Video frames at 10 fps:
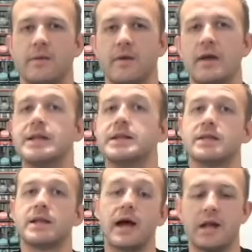It is
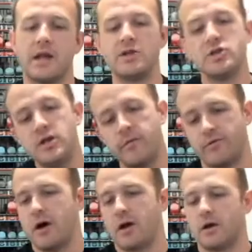not a cheap
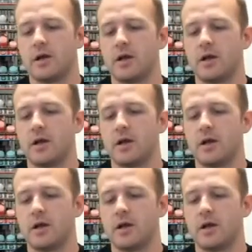product.